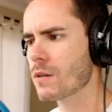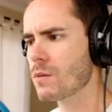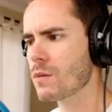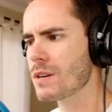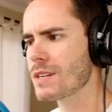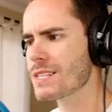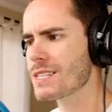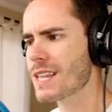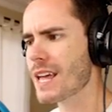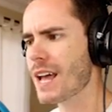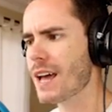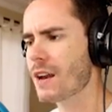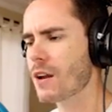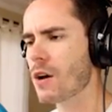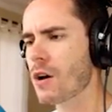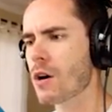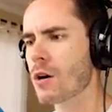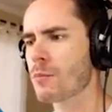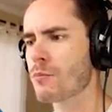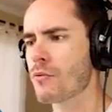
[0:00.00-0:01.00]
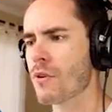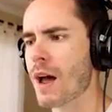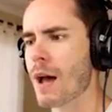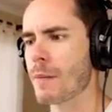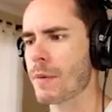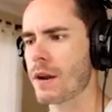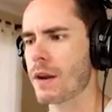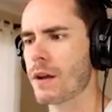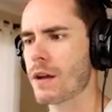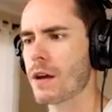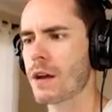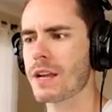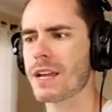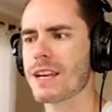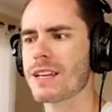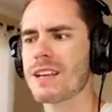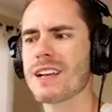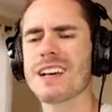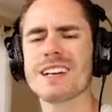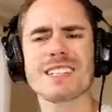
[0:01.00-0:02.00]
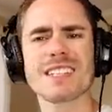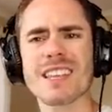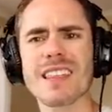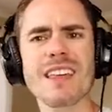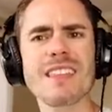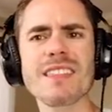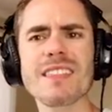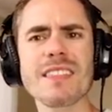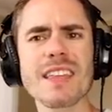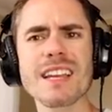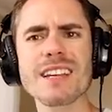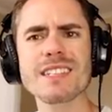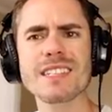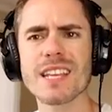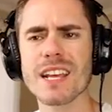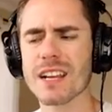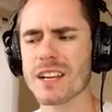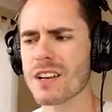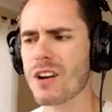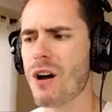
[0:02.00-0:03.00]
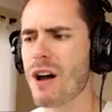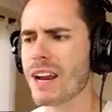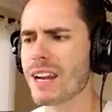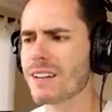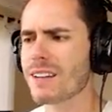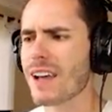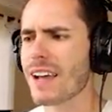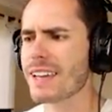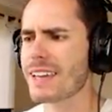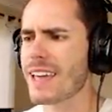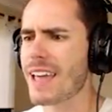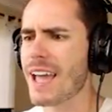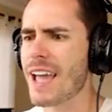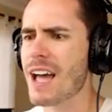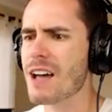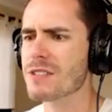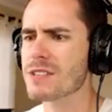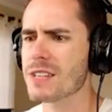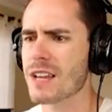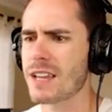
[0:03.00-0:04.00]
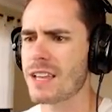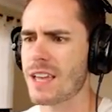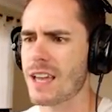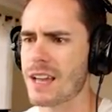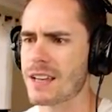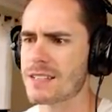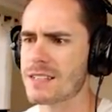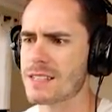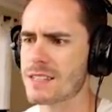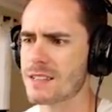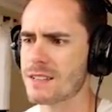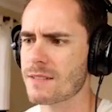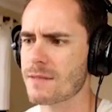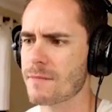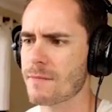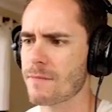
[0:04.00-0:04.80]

What is that? Oh, oh, Brahman. Okay, so they're the things that are kind of like cows, I guess.